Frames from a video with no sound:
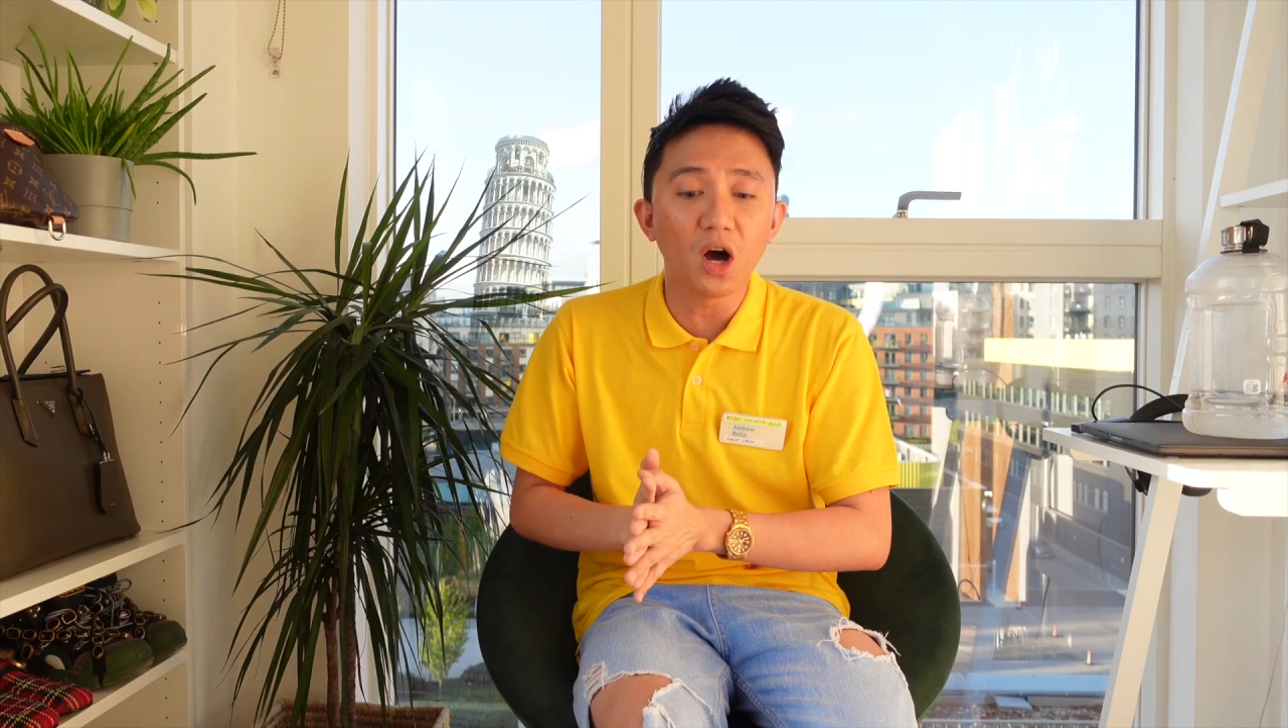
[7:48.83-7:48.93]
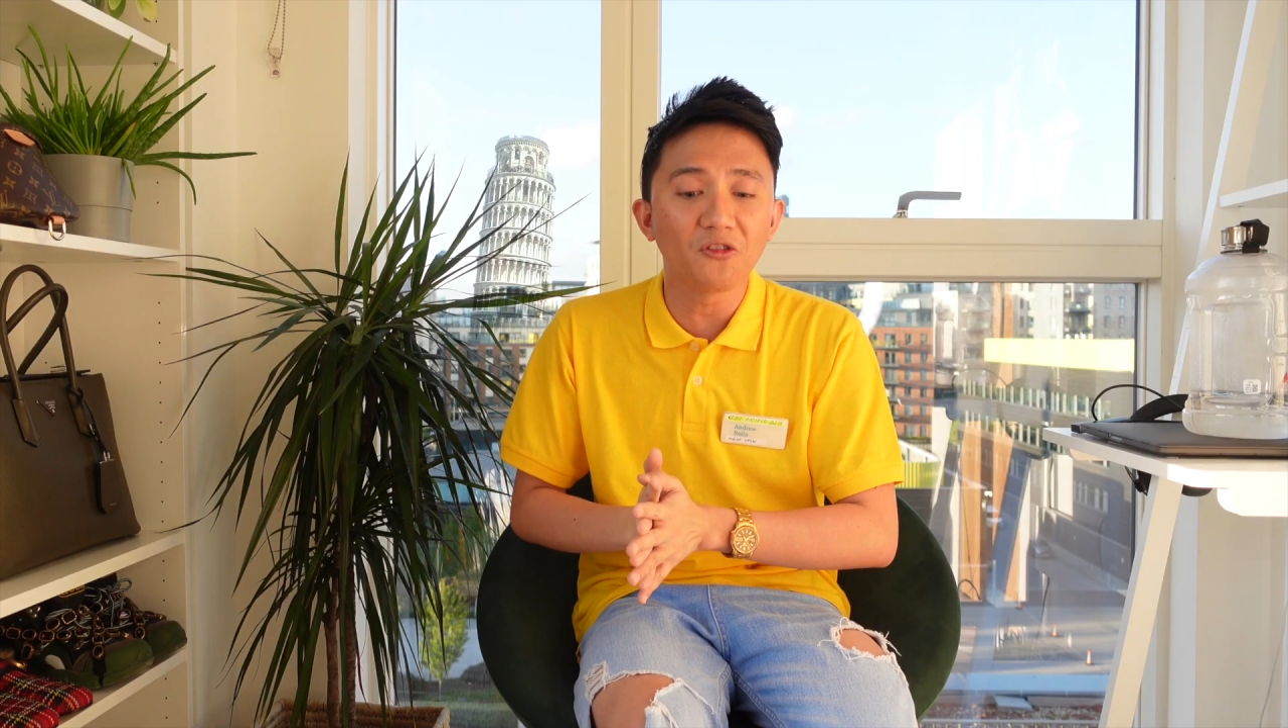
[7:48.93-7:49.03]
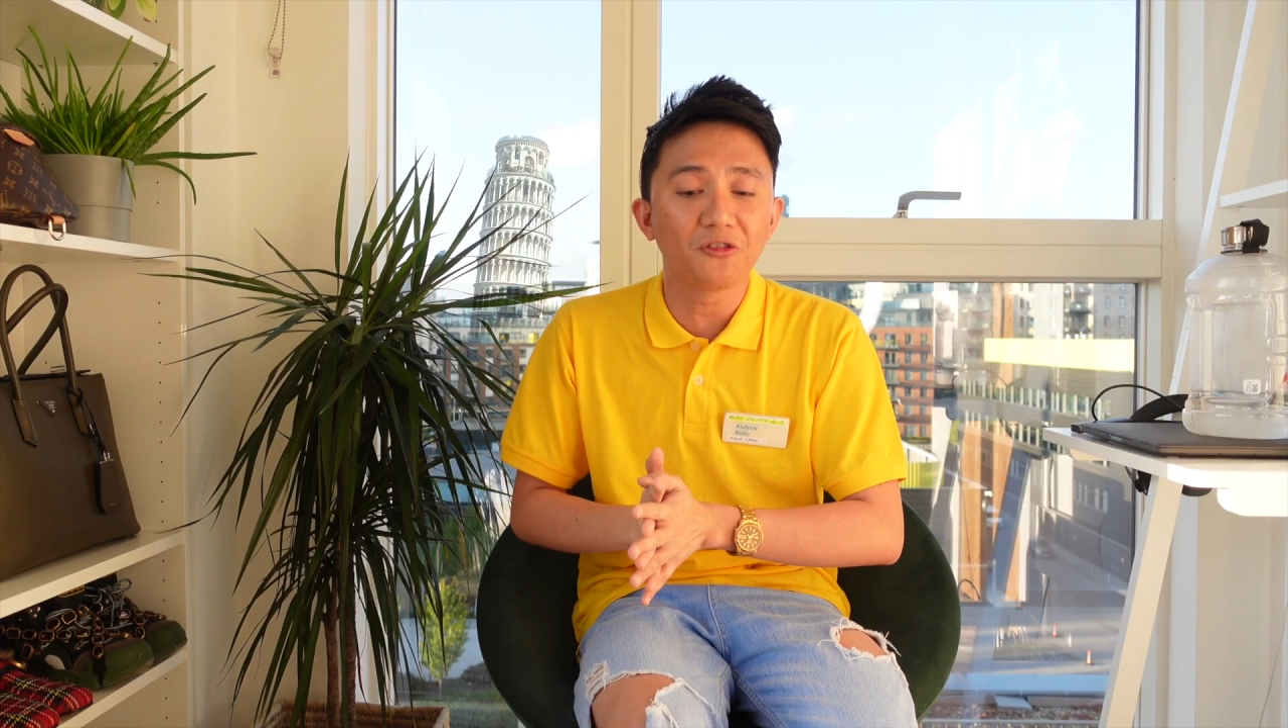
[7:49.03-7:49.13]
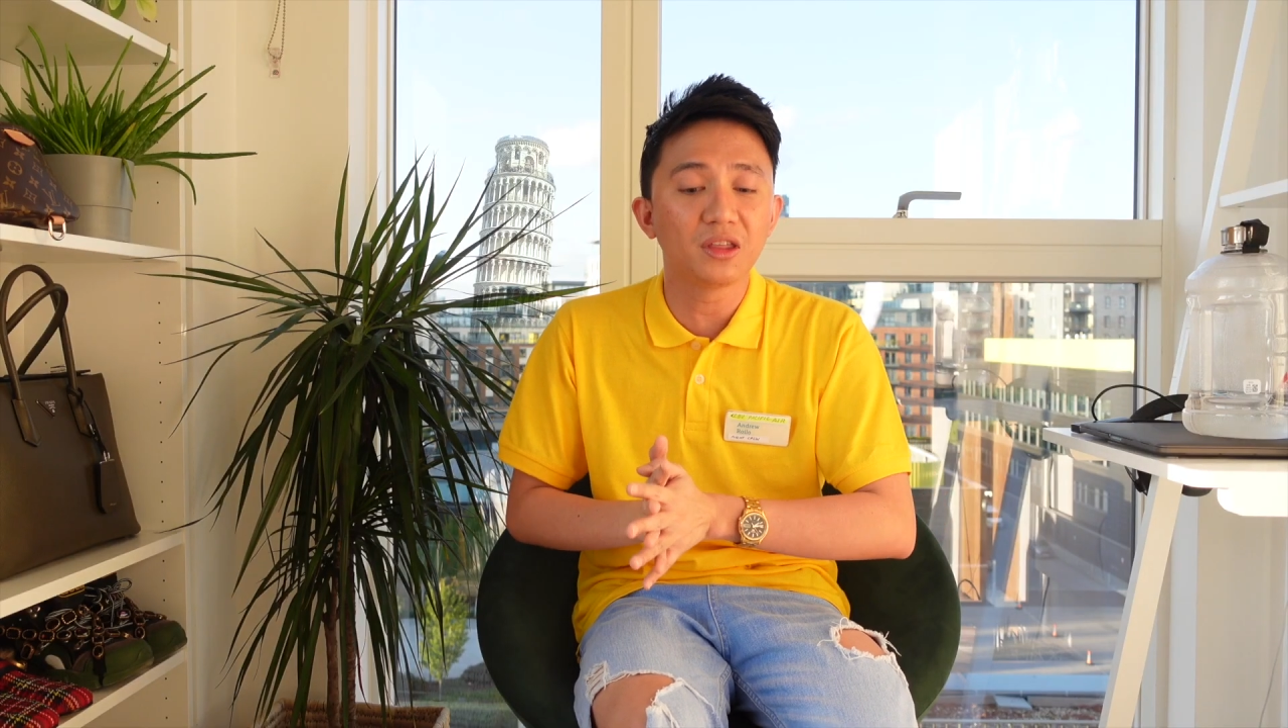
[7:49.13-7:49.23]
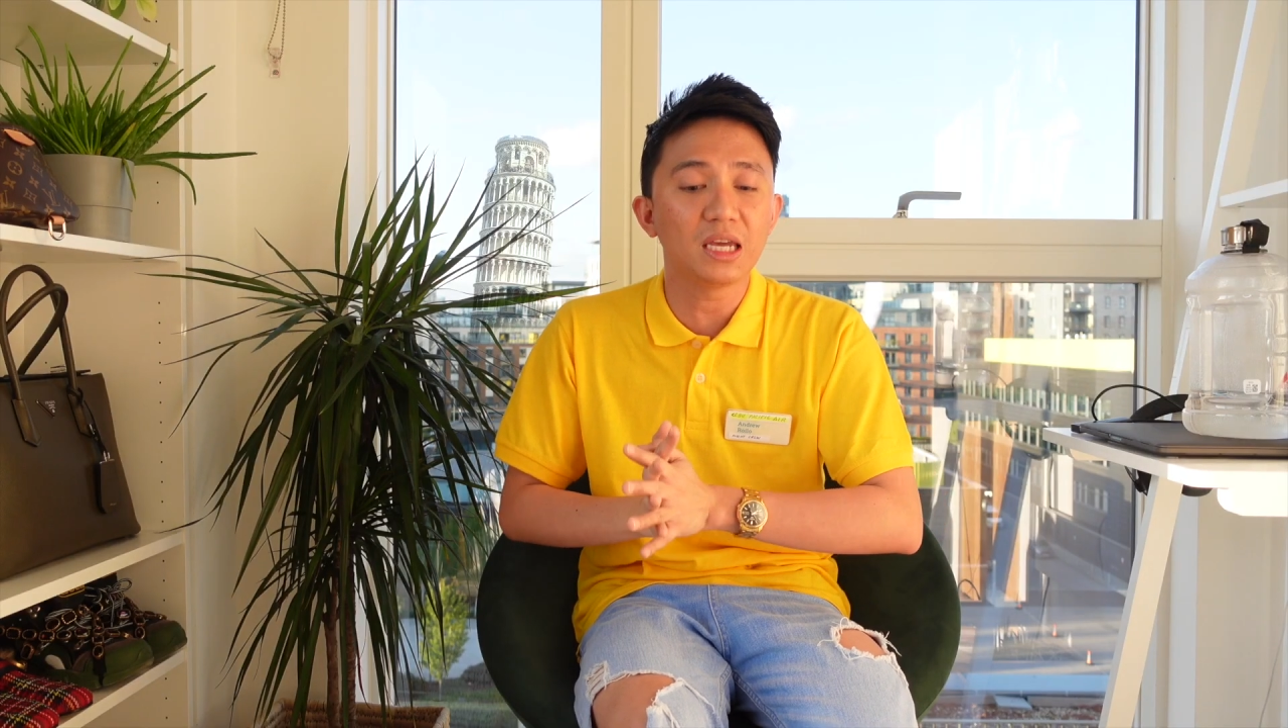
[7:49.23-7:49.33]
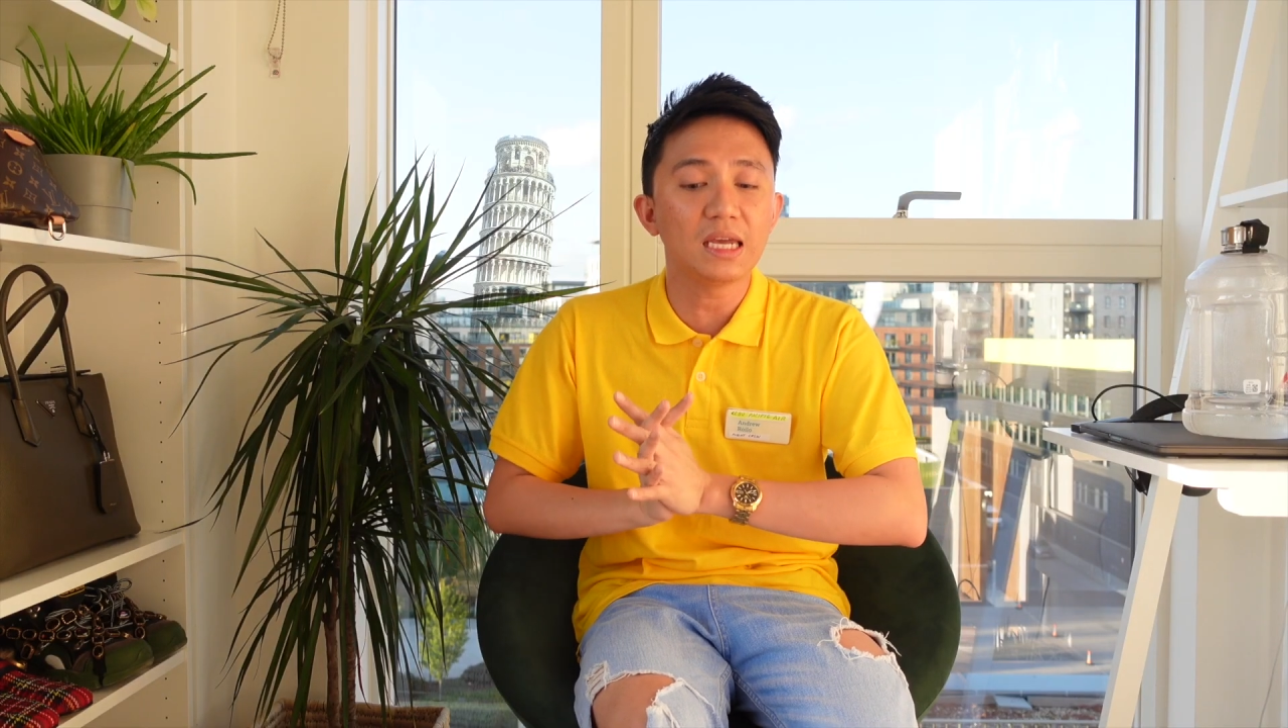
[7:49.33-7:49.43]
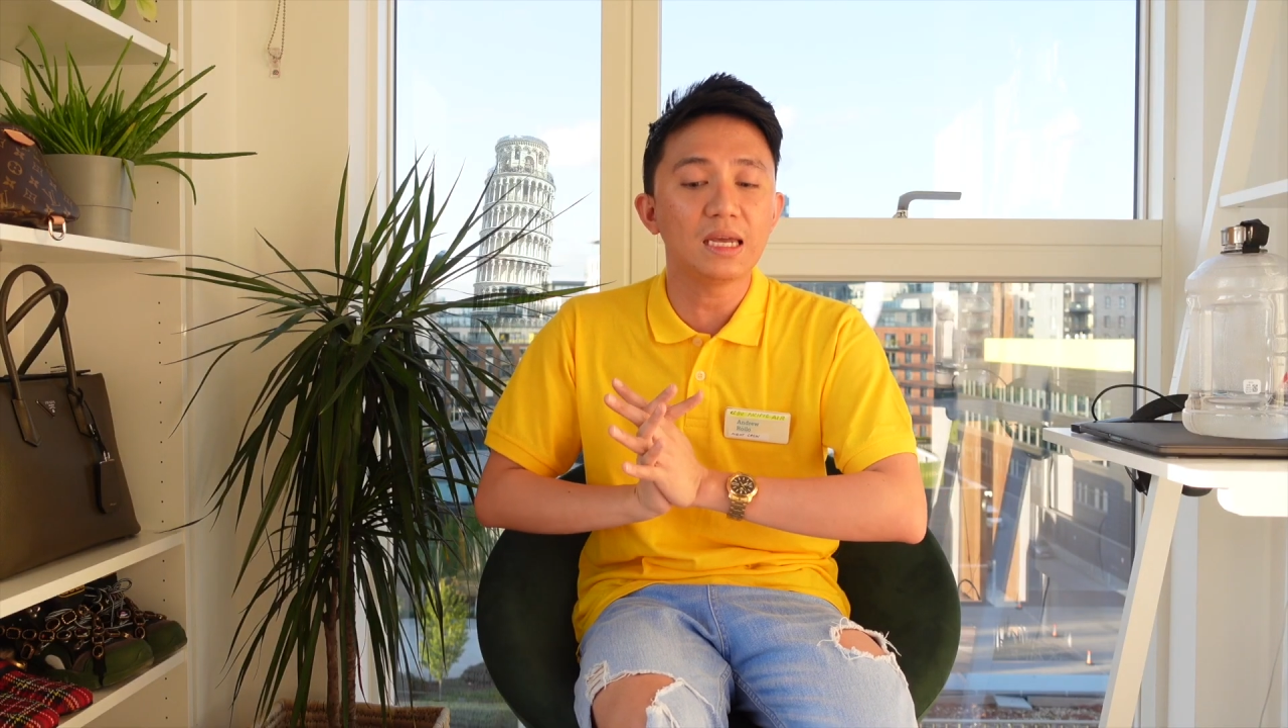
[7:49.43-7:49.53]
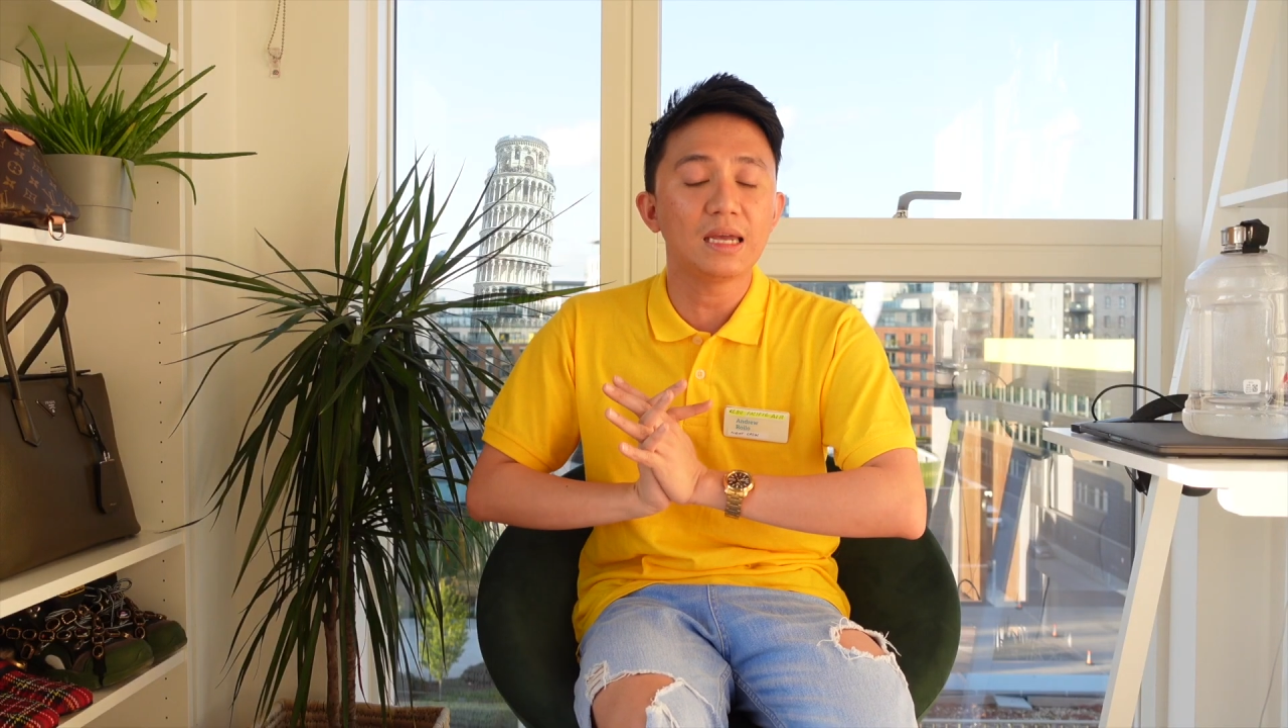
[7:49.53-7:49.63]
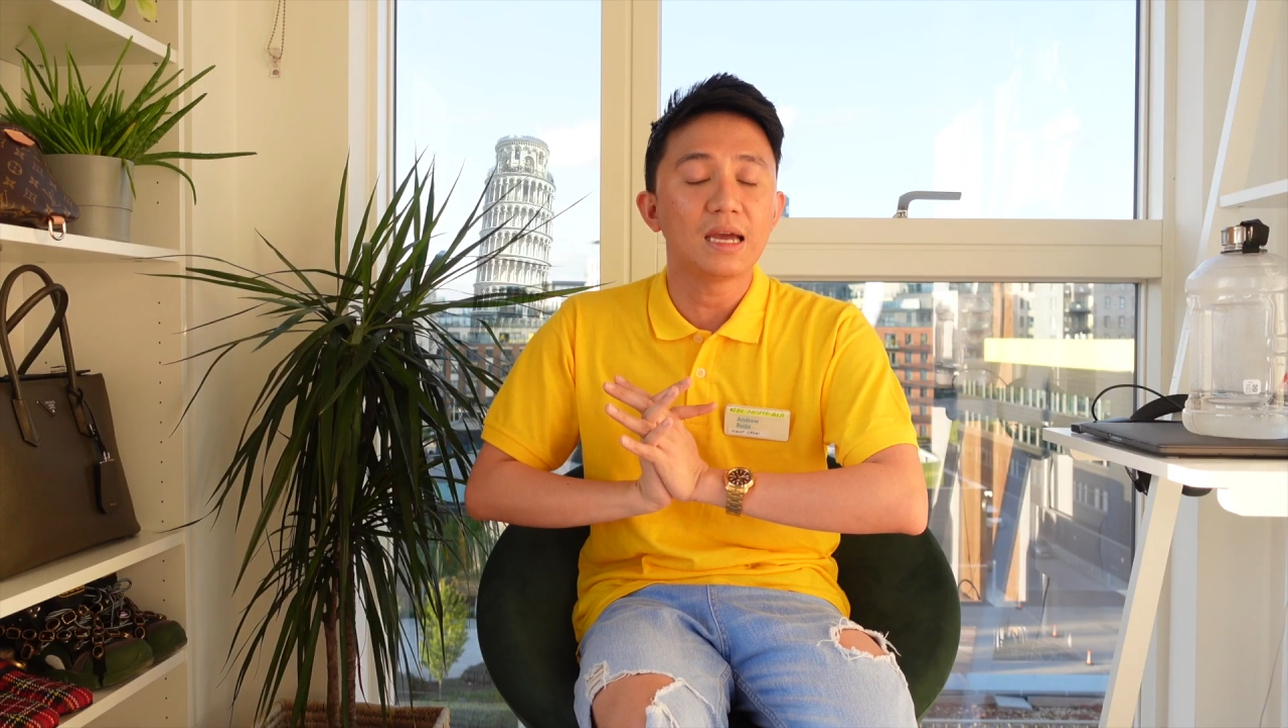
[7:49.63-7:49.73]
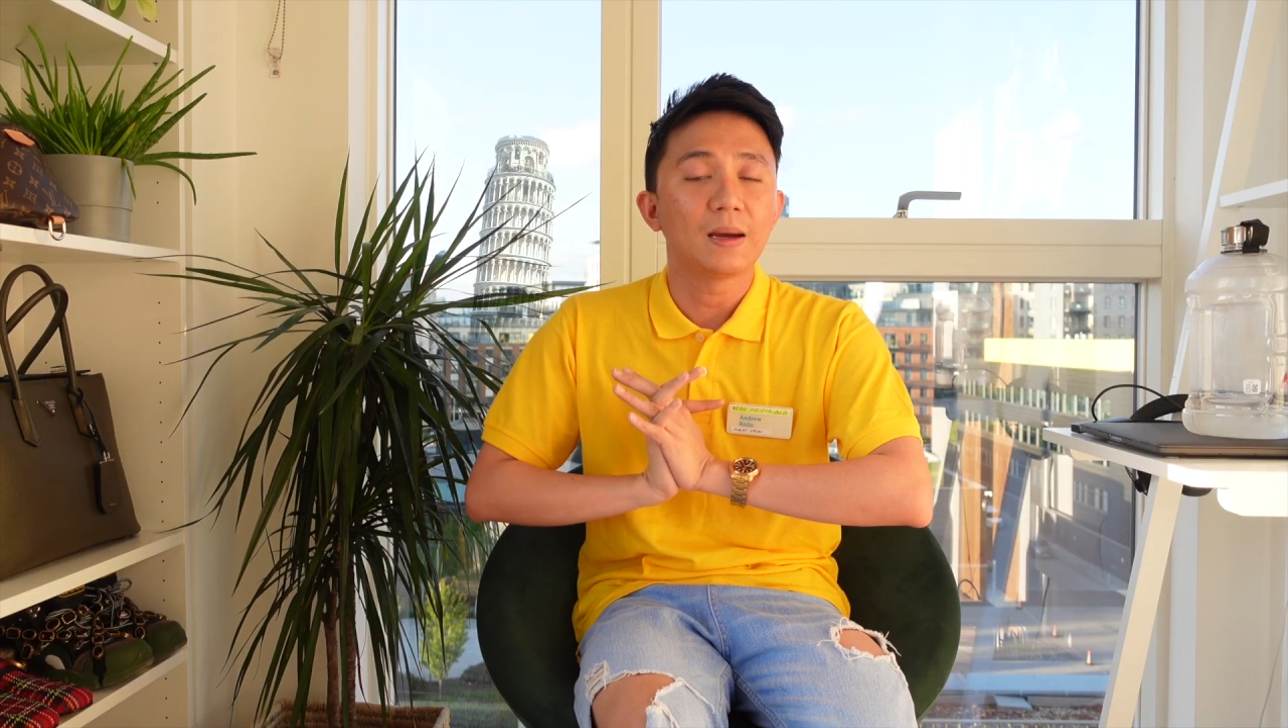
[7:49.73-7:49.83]
of
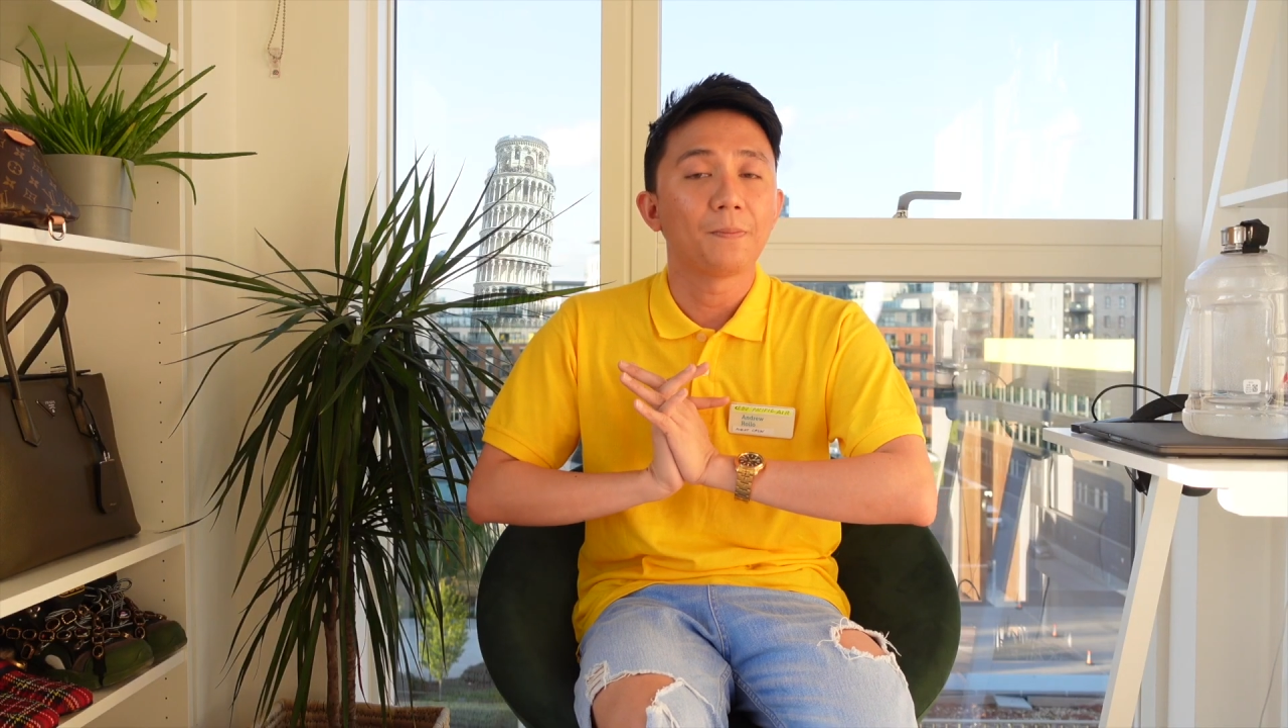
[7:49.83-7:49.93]
the